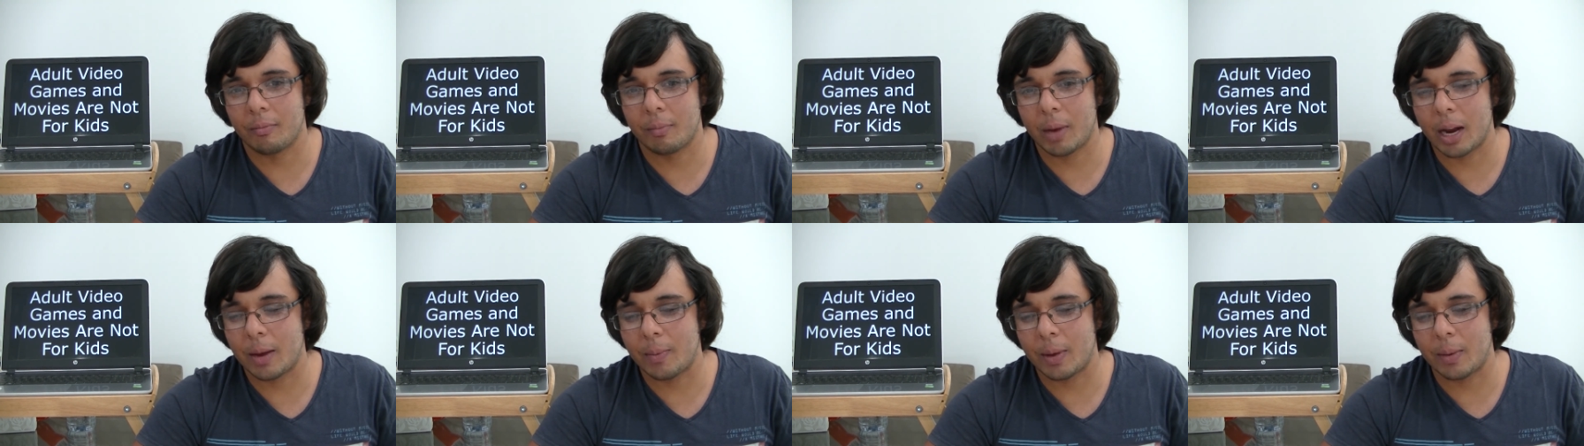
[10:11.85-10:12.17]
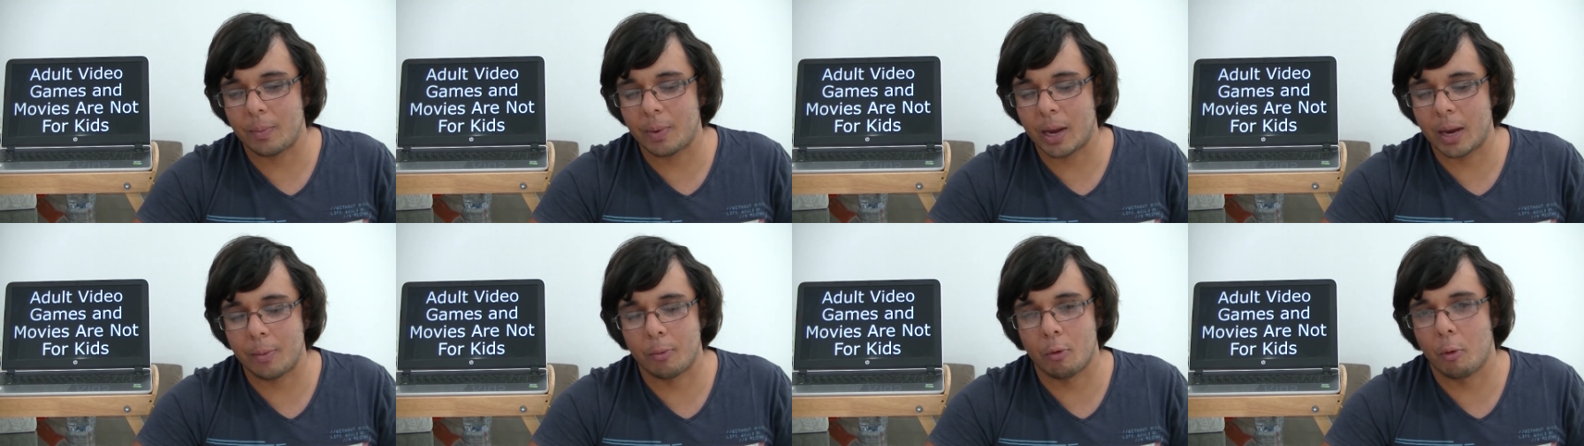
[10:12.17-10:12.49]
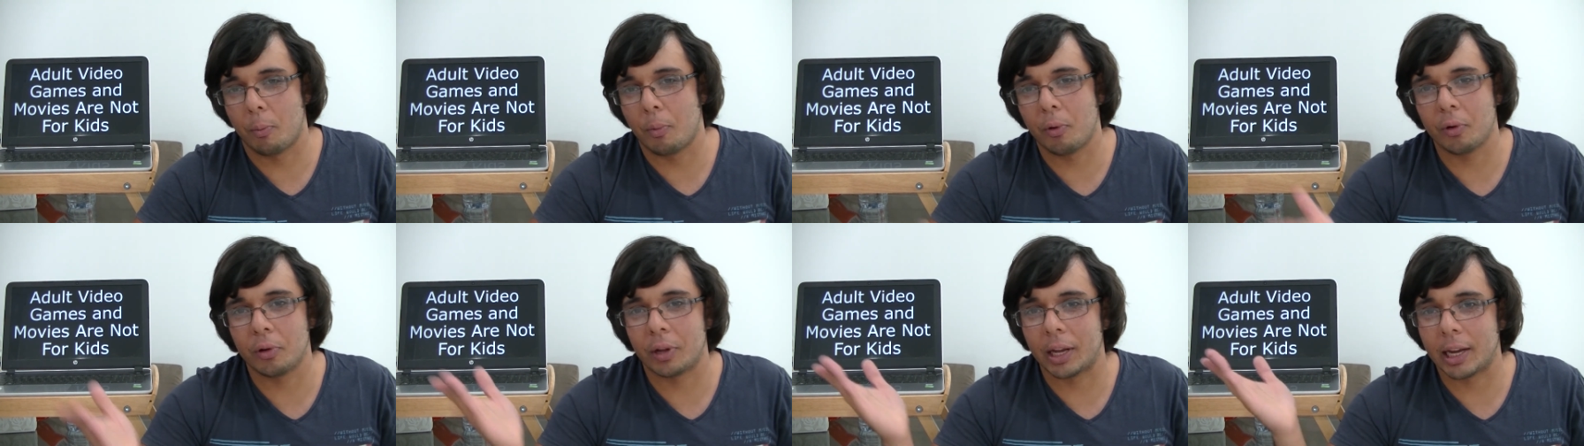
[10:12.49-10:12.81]
maybe people
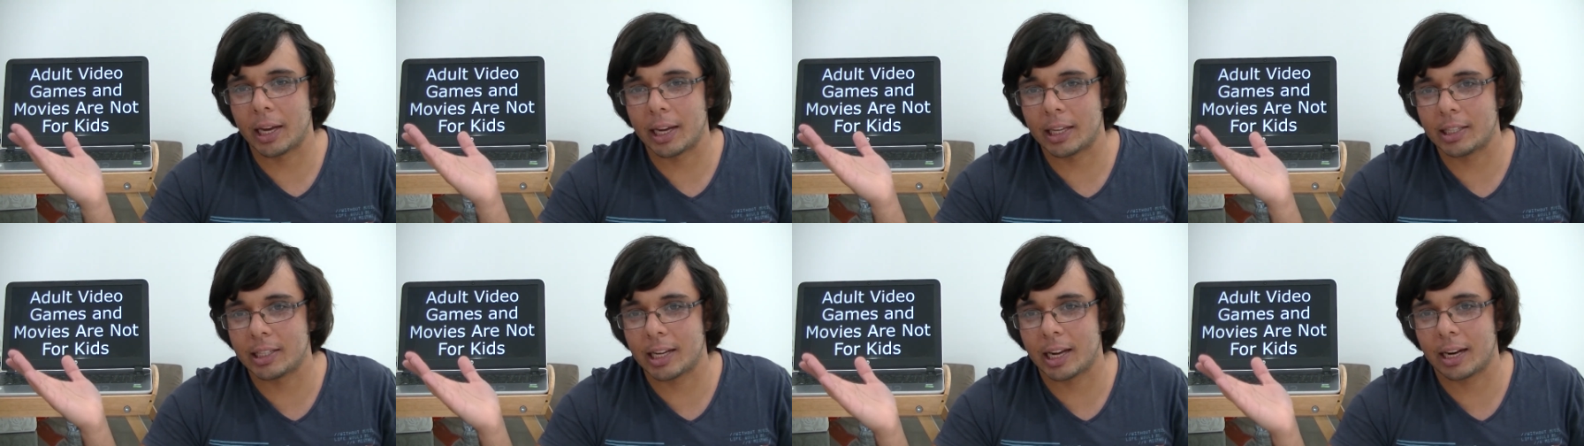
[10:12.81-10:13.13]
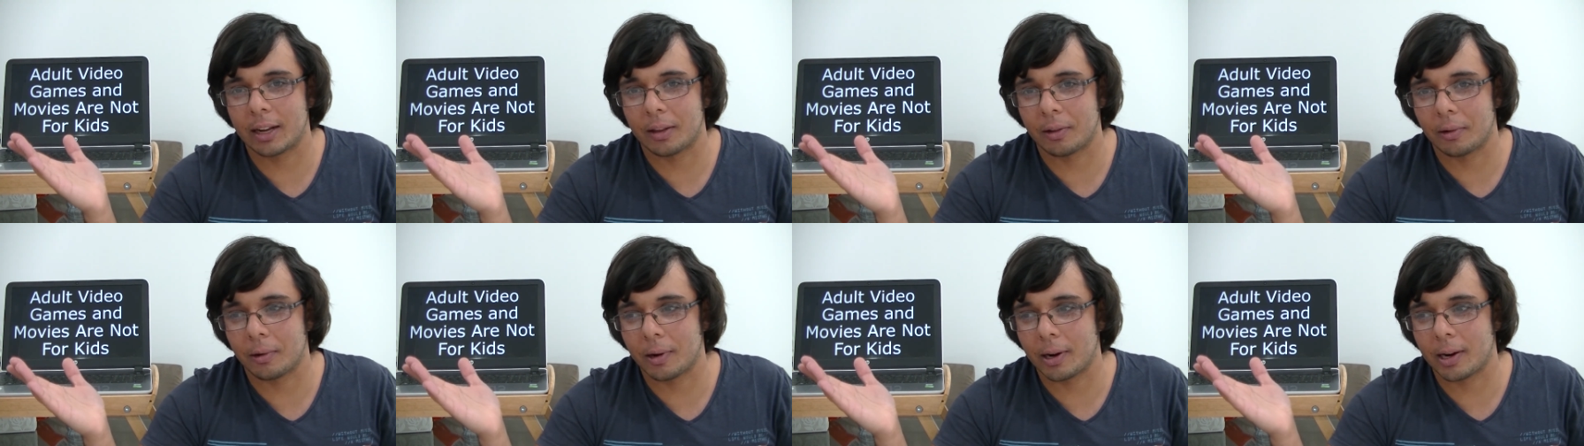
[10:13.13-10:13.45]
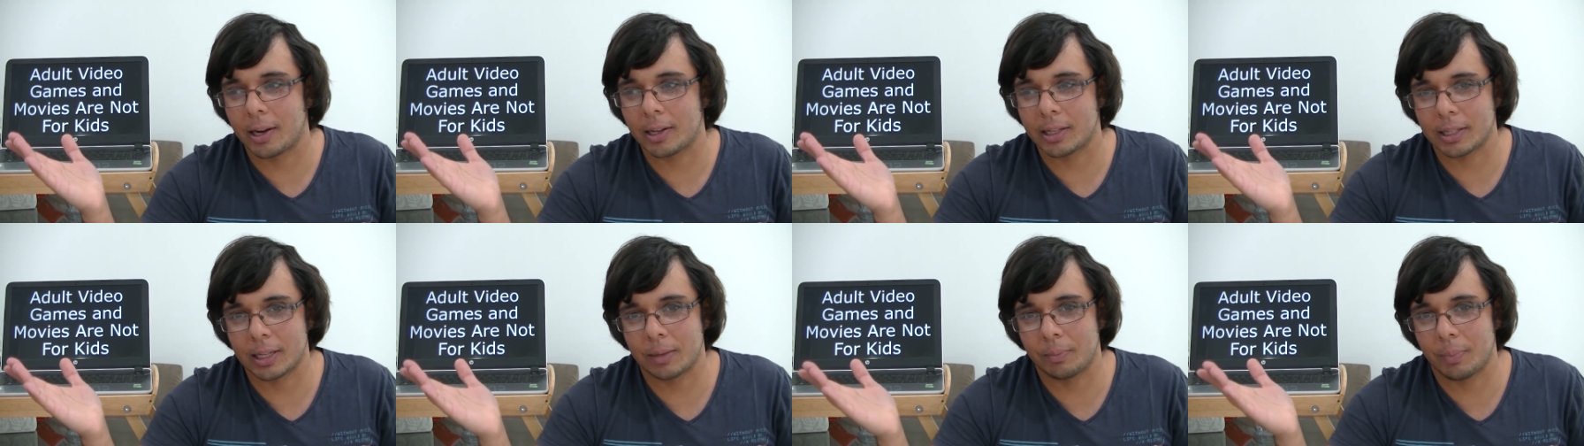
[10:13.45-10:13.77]
will pull their heads out of their
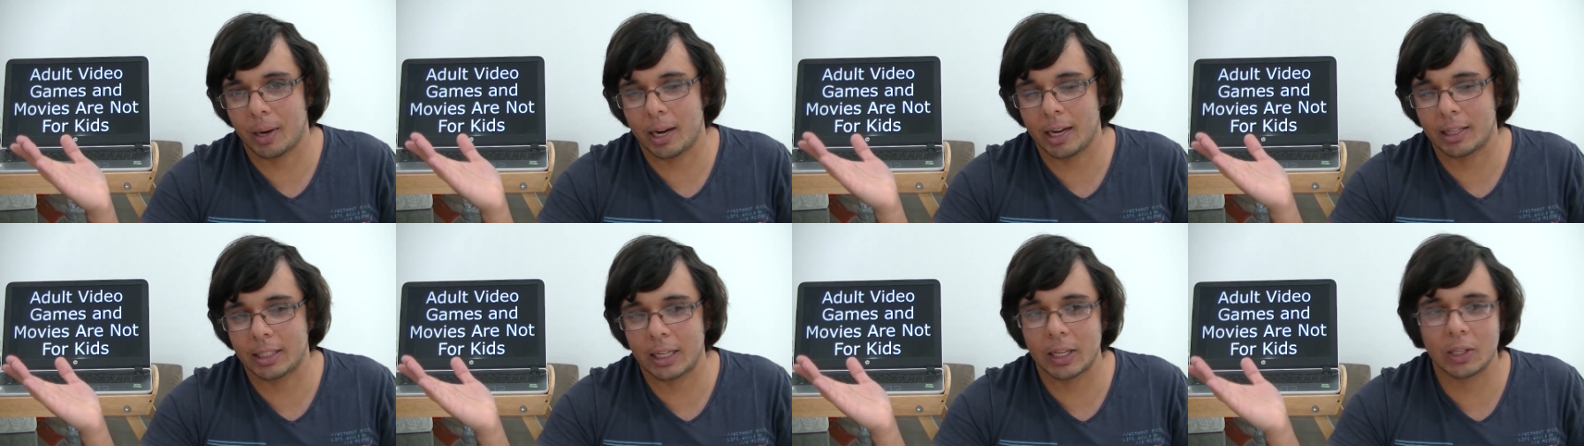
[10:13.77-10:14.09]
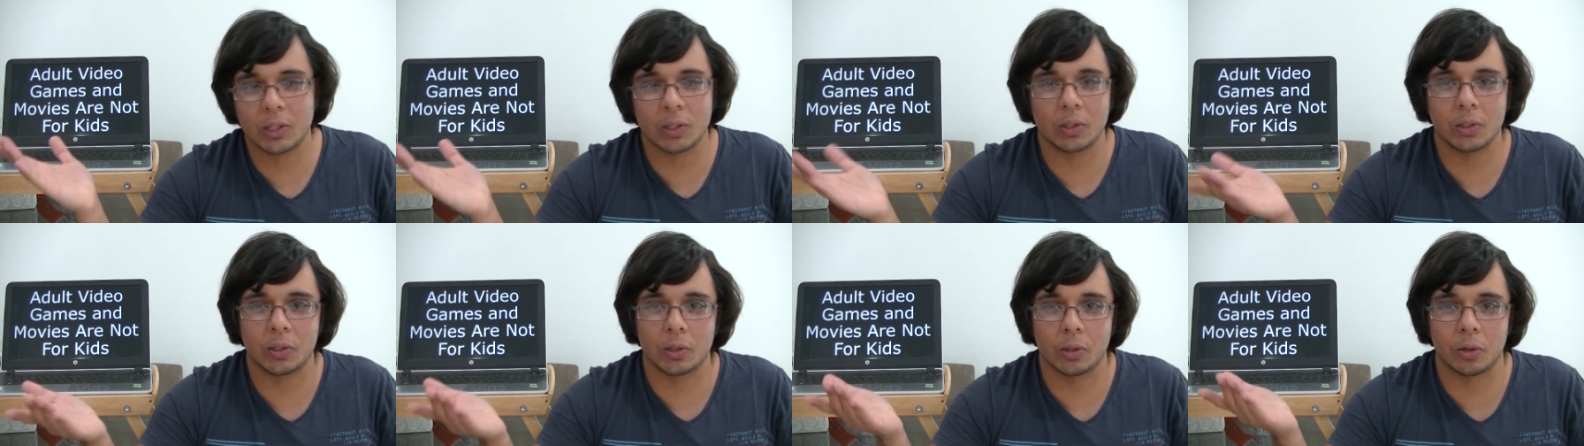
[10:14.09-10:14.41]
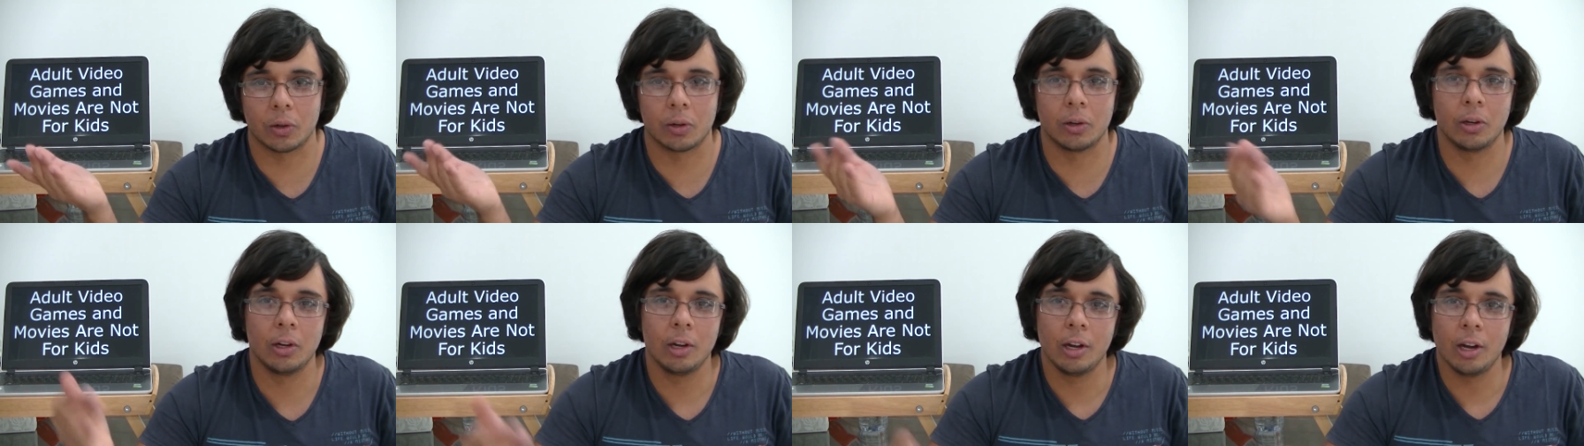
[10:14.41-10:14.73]
ass and pay attention to
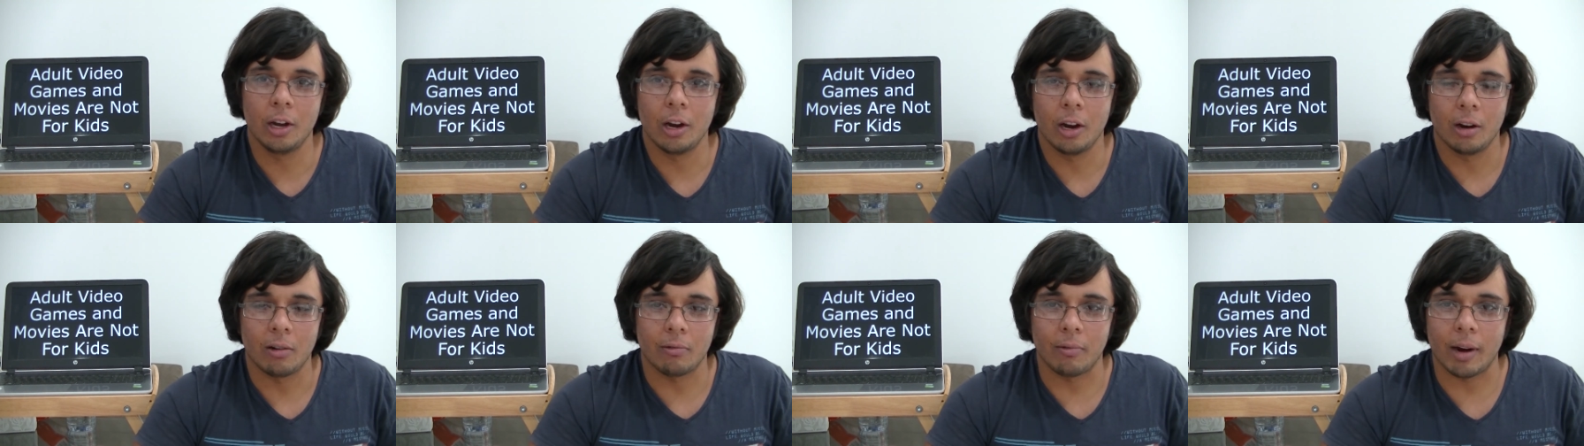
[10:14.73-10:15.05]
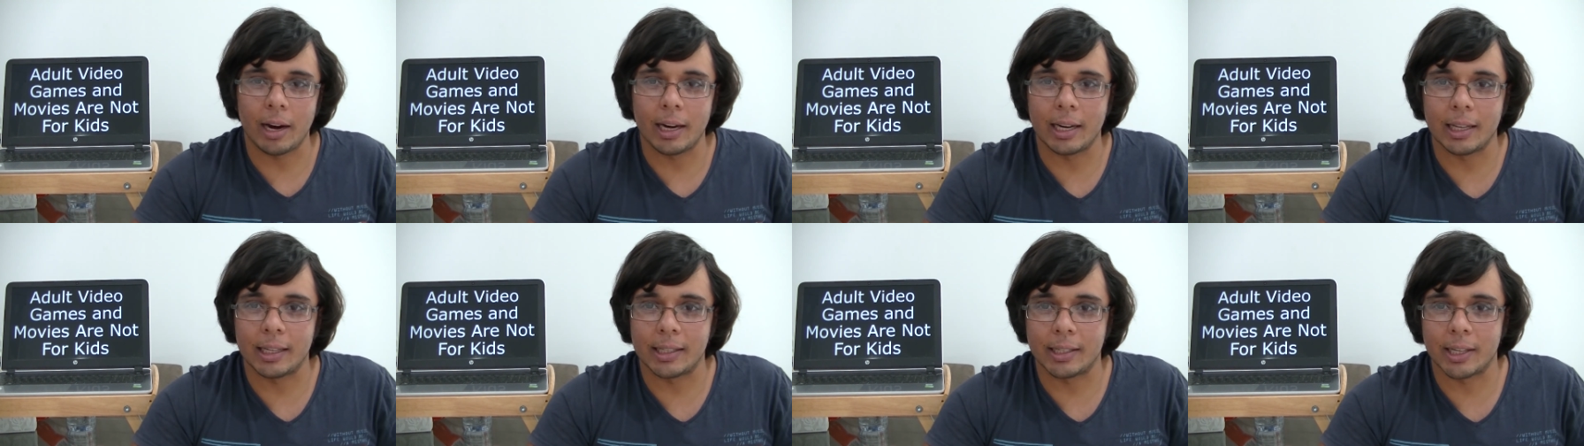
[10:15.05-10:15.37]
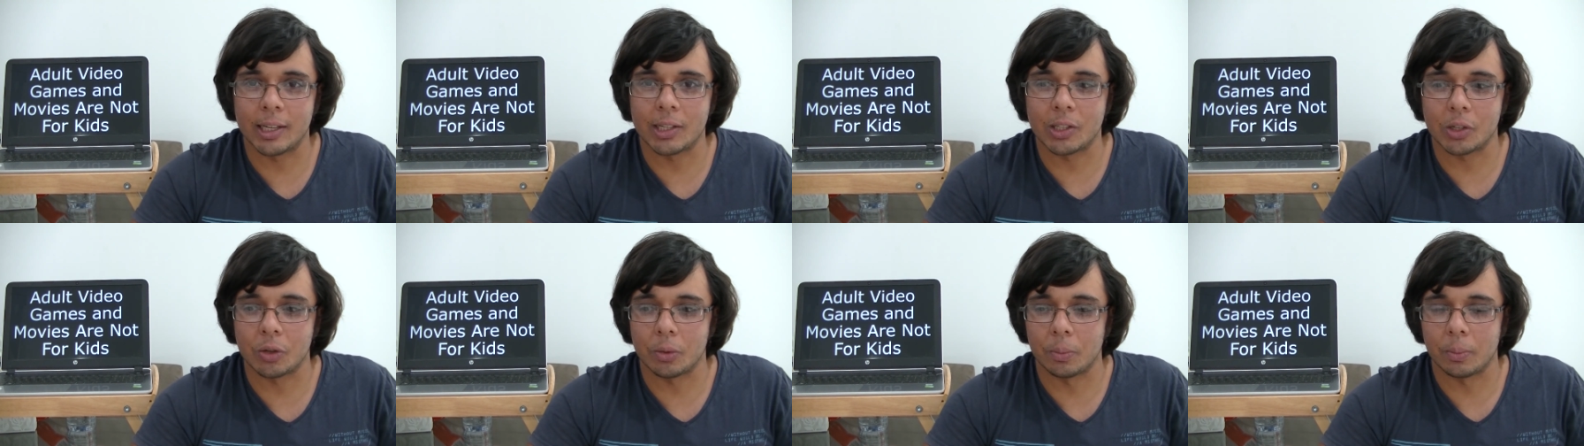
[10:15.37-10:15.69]
the rating
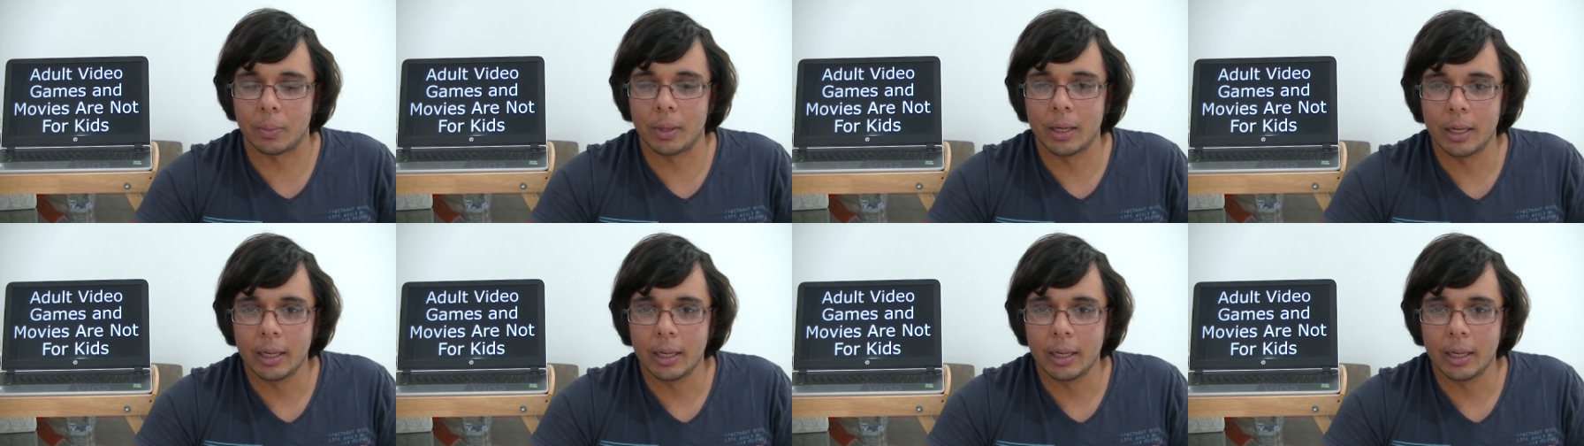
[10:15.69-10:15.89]
system.